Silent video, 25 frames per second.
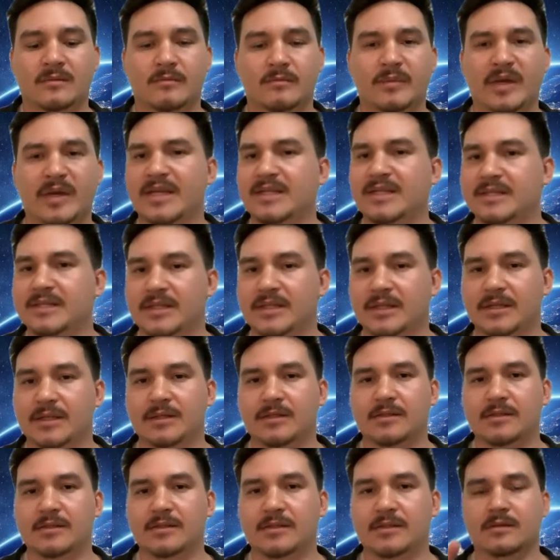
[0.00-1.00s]

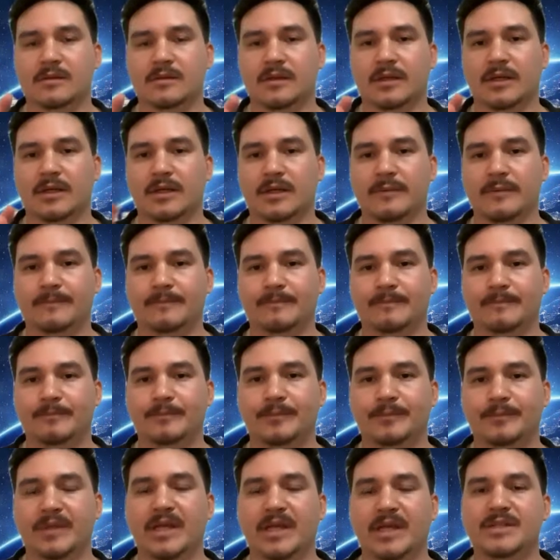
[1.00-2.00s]
basics, the
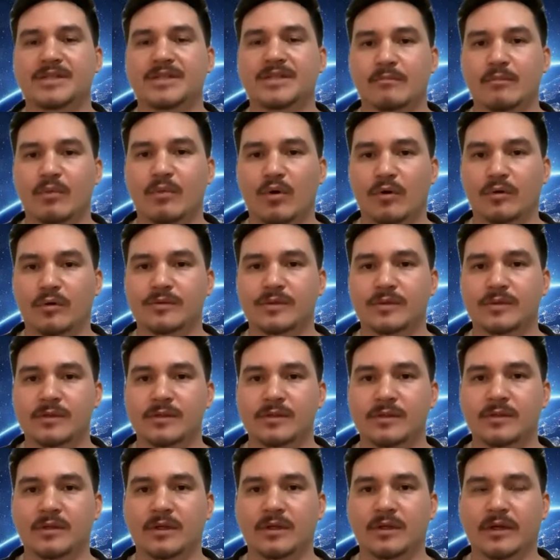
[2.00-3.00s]
nuts and
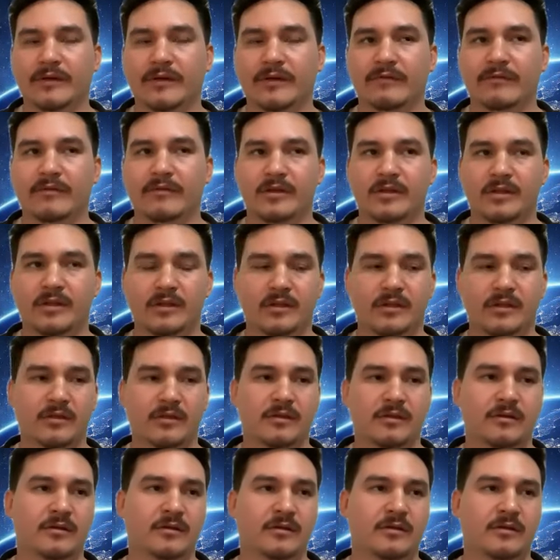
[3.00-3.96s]
bolts of the